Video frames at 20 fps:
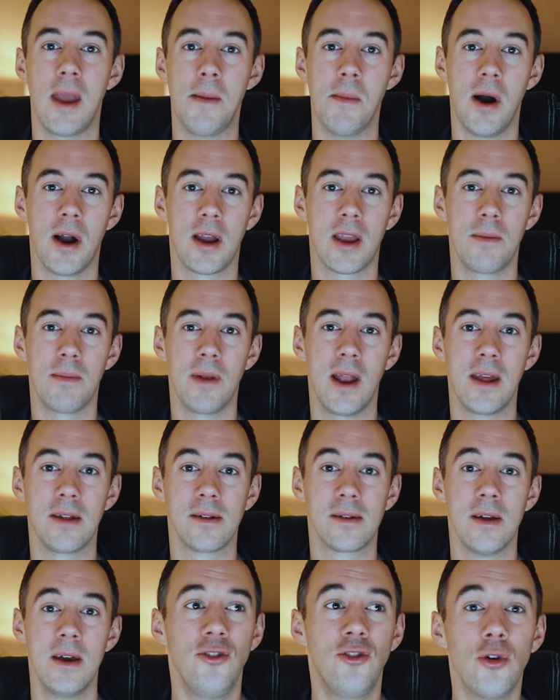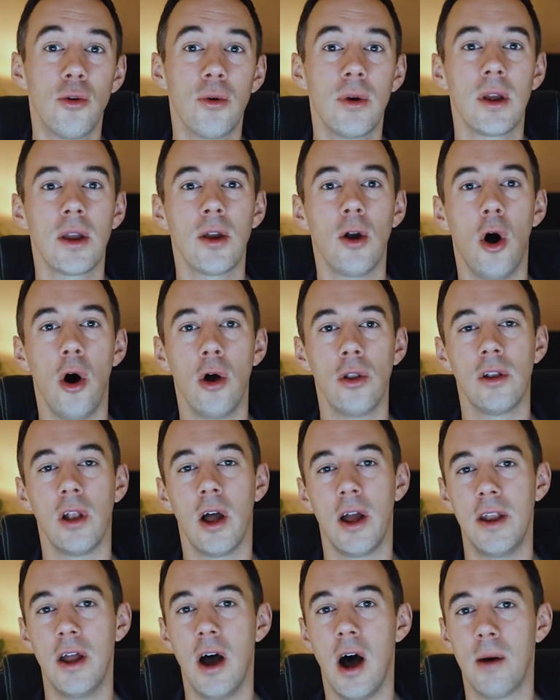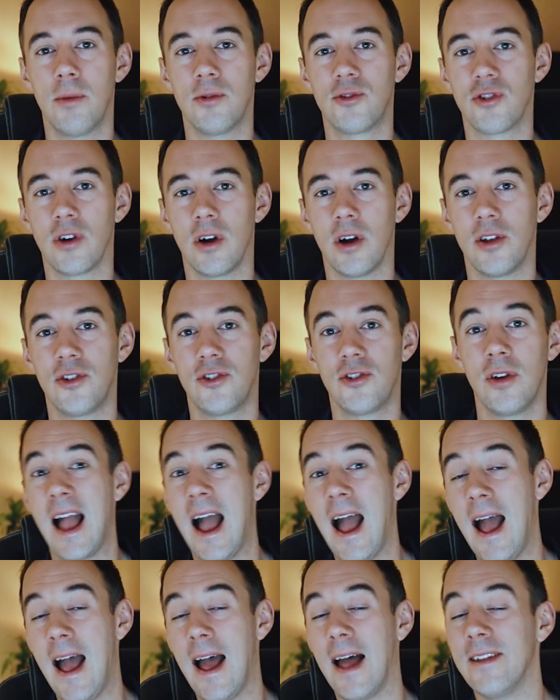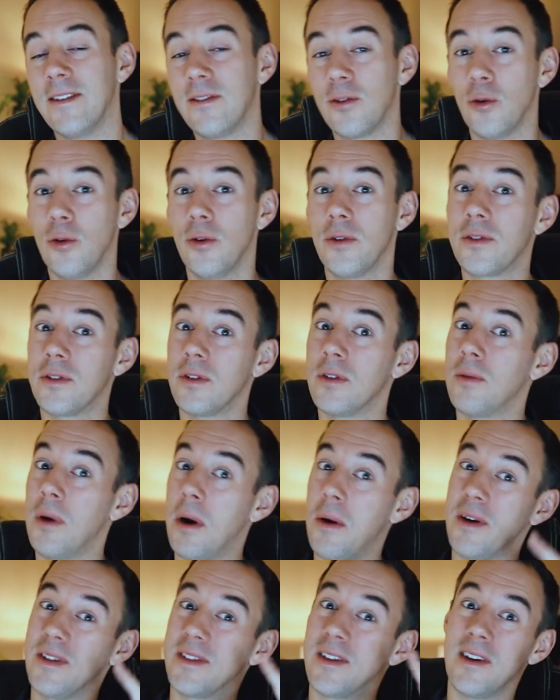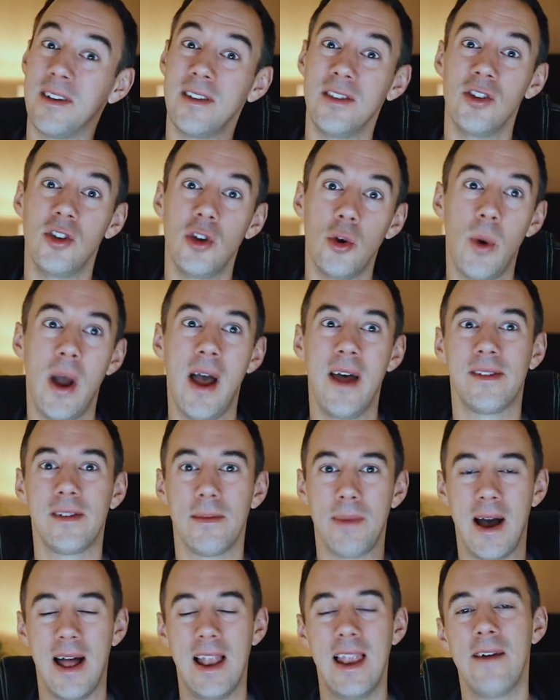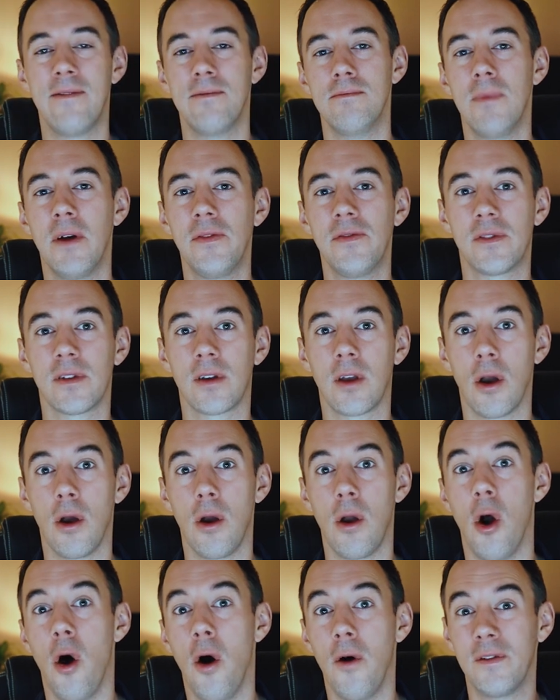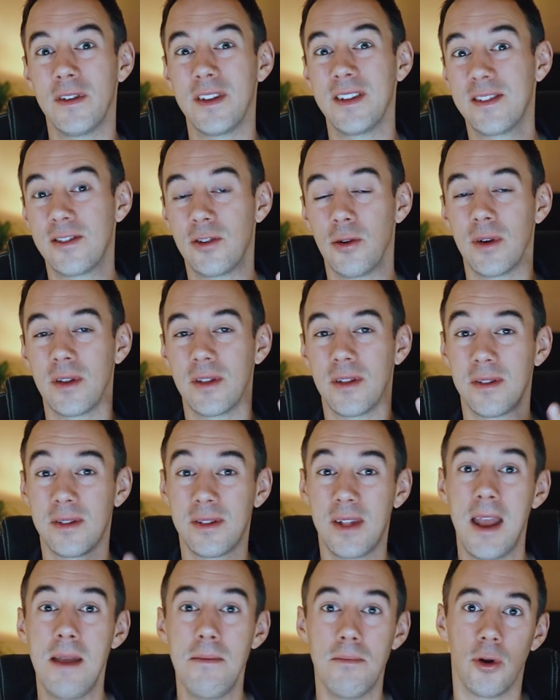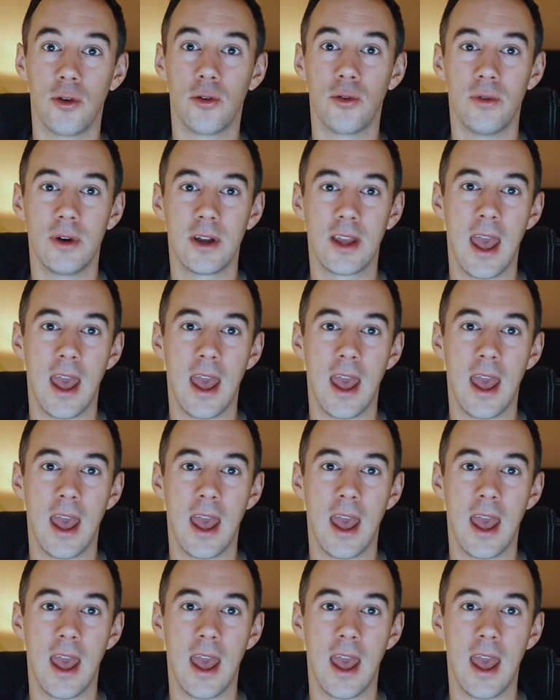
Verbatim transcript: UK marketplace, doing online arbitrage. And also as well, I started in the US about 11 months ago, obviously doing the same model